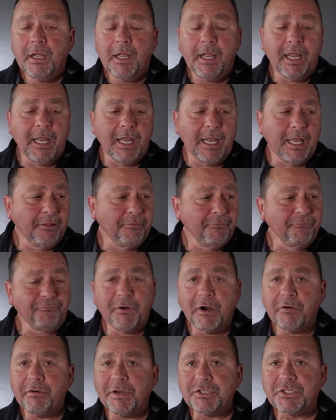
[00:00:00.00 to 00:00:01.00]
And
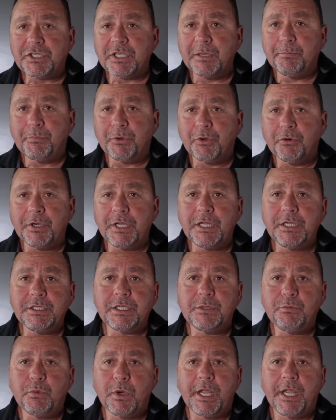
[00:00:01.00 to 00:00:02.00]
very simple,
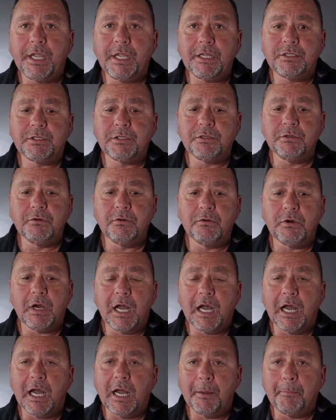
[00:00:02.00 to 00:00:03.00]
easy way to
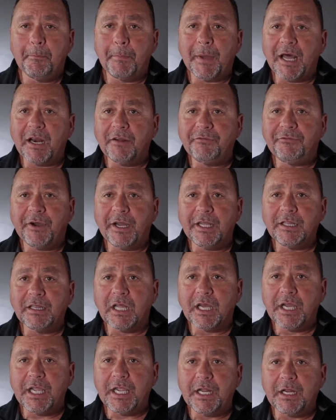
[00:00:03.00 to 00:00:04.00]
modify
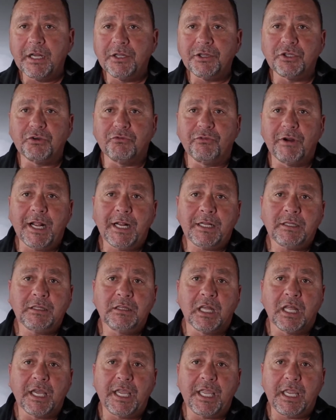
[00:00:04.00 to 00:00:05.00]
light, direct
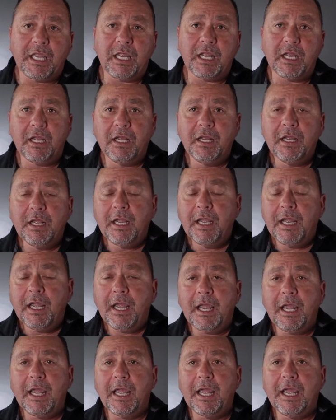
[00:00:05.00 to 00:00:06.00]
light.
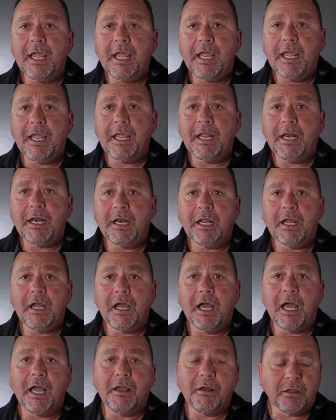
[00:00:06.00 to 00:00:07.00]
And
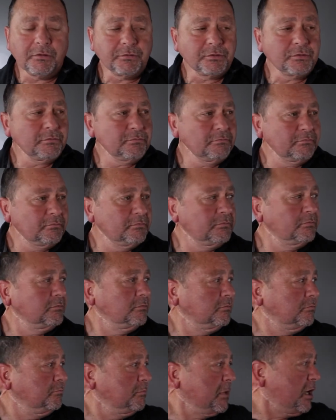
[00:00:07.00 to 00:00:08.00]

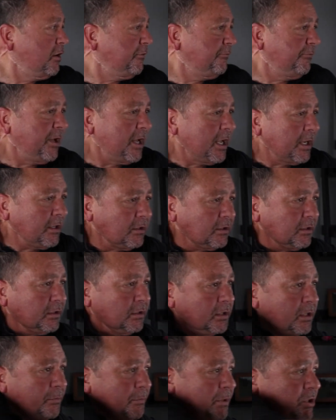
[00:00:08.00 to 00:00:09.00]
matter of fact,
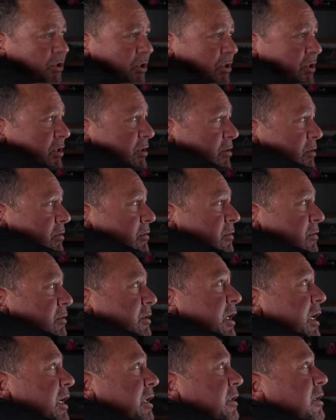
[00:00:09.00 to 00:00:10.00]
let me just
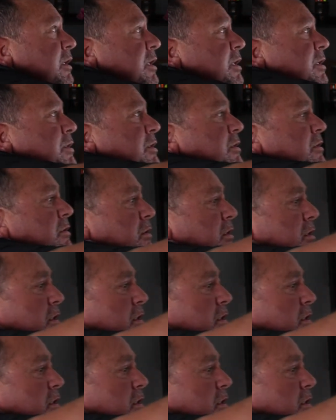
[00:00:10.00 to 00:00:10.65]
take this.